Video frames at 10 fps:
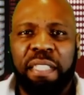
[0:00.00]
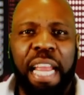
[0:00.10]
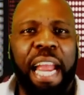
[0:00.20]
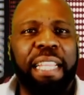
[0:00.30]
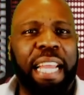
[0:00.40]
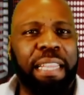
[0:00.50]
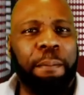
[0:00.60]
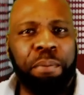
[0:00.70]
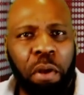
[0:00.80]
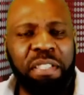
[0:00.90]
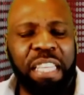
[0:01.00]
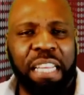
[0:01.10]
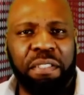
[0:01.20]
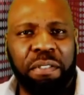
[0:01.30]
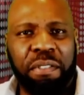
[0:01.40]
say that the
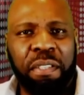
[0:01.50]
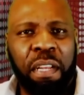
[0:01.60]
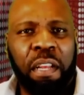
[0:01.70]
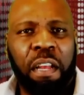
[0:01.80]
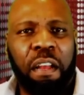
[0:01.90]
protesters